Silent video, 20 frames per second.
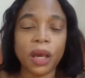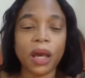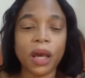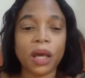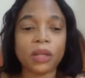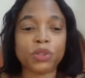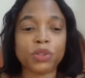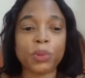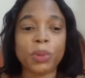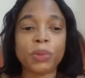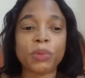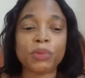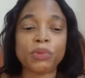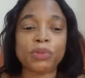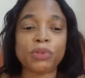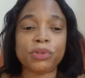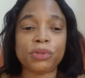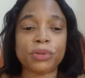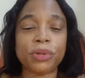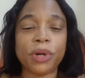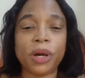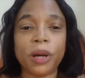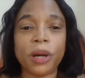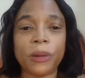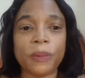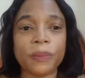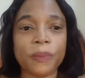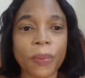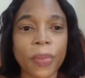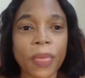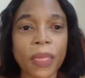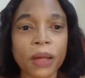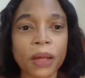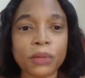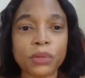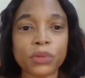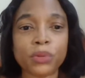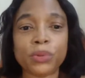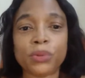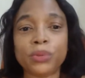to be able
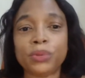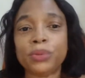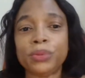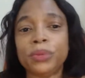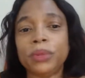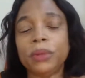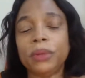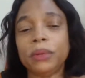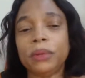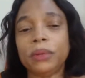to